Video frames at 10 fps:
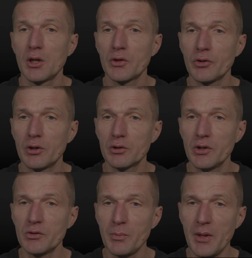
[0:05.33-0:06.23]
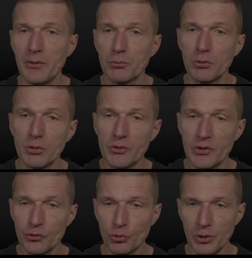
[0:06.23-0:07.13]
So this method returns a
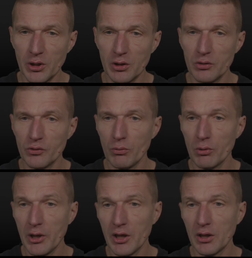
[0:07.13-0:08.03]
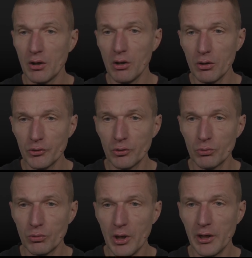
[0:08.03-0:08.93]
string. So what I can also
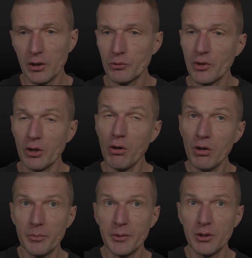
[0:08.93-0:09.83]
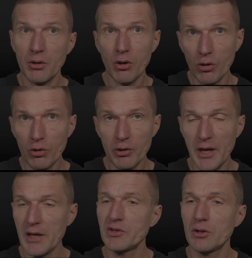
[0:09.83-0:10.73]
do, I can use a callable or
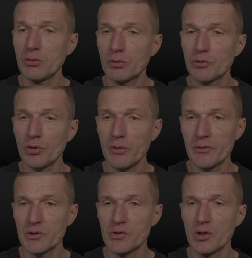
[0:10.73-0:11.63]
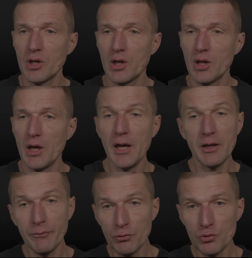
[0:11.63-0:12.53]
executor service and
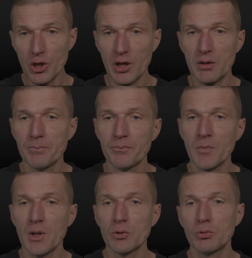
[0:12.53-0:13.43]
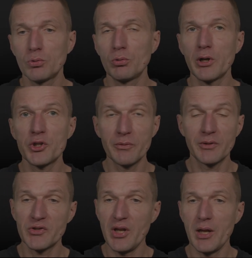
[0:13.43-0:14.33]
a future to achieve the
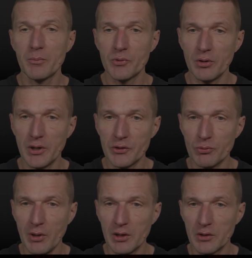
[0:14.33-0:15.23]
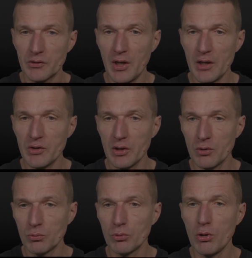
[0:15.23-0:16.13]
same. So let's try this.
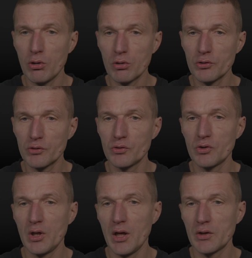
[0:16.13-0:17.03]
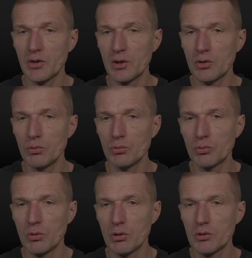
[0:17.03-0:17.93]
Executors,
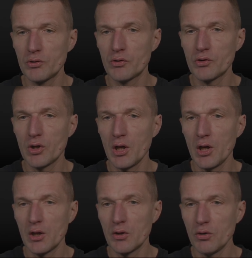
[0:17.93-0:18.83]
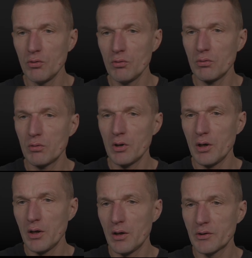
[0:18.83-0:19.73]
executors, new
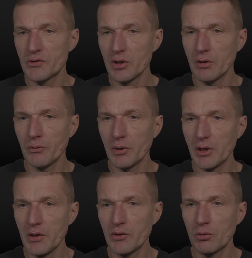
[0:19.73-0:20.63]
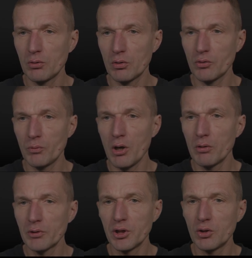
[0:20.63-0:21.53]
uh, single thread executor. So we
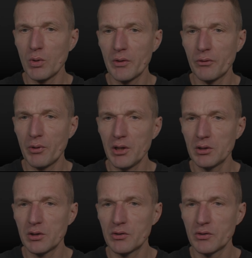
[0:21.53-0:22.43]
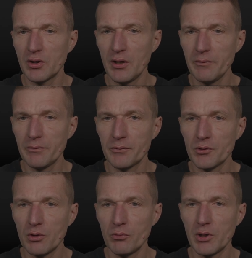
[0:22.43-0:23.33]
only need one thread. This is enough.
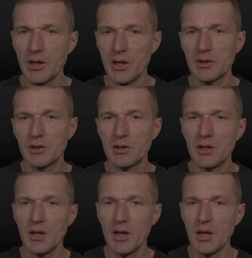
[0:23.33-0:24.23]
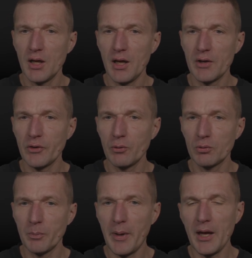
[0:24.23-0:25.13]
So we get the
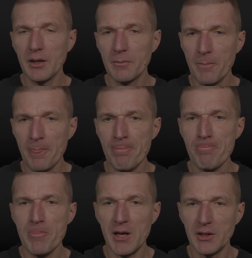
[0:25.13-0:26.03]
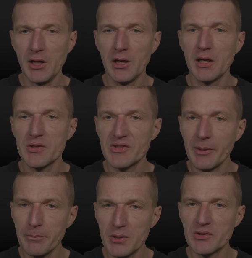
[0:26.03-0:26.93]
executor back, and then I can
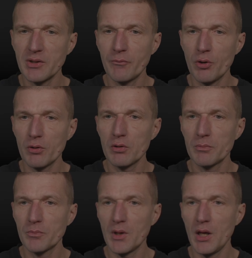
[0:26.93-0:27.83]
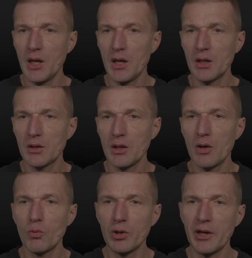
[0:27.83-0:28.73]
submit some work. And uh,
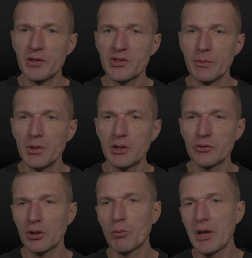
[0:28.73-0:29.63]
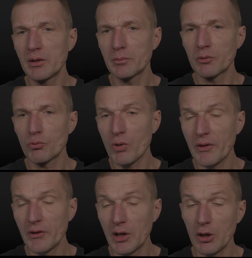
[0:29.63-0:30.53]
what I submit is not a runnable,
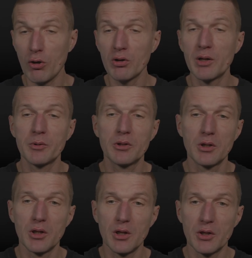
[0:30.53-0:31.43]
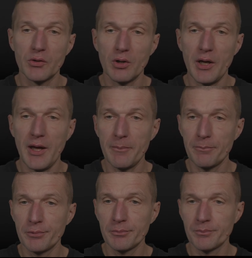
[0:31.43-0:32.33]
rather than a callable. So app
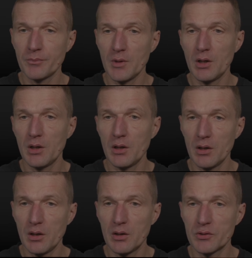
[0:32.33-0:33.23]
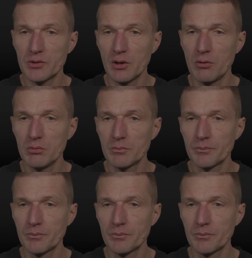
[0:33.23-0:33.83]
uh, slow.